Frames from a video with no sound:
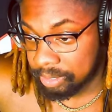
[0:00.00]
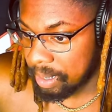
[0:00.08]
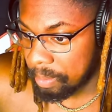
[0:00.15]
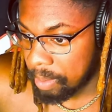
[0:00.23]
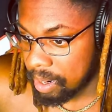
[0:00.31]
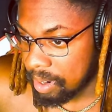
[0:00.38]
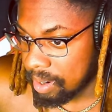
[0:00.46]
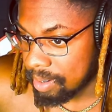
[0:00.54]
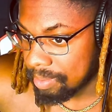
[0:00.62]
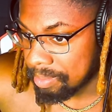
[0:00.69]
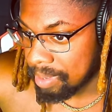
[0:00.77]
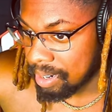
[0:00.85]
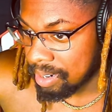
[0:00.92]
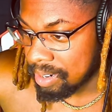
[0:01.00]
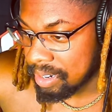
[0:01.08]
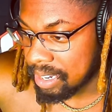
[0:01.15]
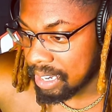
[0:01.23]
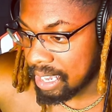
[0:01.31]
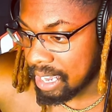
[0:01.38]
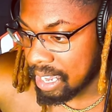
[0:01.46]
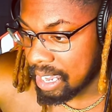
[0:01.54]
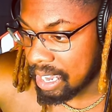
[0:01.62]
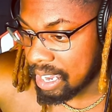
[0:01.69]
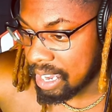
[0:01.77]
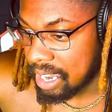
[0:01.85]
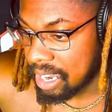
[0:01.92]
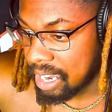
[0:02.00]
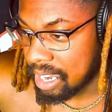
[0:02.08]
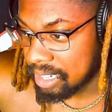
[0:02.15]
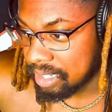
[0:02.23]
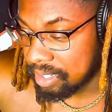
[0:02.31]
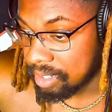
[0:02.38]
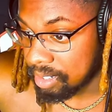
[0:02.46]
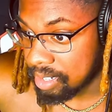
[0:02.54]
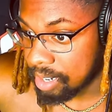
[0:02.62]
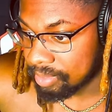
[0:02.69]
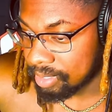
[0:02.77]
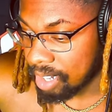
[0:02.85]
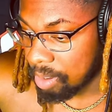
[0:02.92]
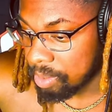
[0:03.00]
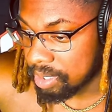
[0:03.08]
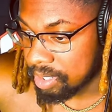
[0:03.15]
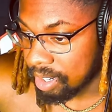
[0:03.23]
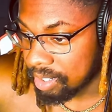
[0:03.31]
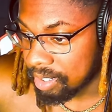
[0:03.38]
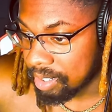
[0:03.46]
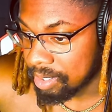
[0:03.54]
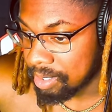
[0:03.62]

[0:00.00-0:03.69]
Bombo Clot. Okay. Oh, we starting to...